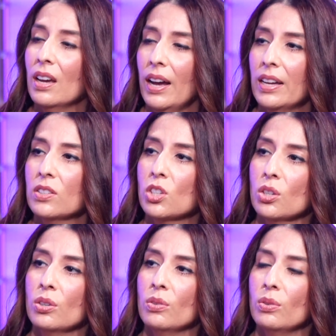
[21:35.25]

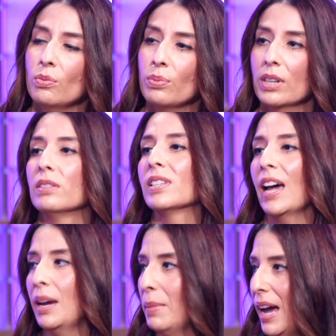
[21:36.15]
to
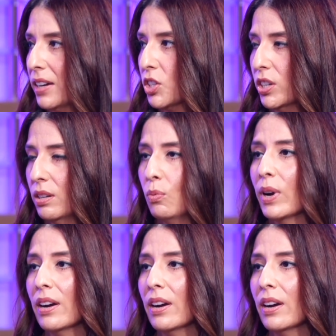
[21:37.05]
real-time action?